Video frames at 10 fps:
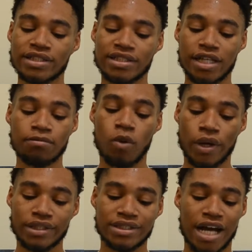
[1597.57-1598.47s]
10
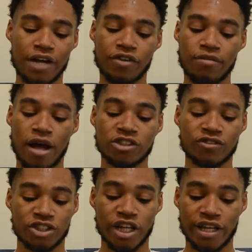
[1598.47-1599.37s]
points, 9 rebounds for
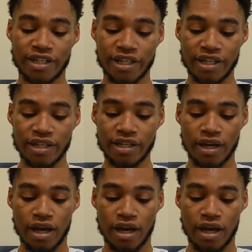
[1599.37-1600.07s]
J.D.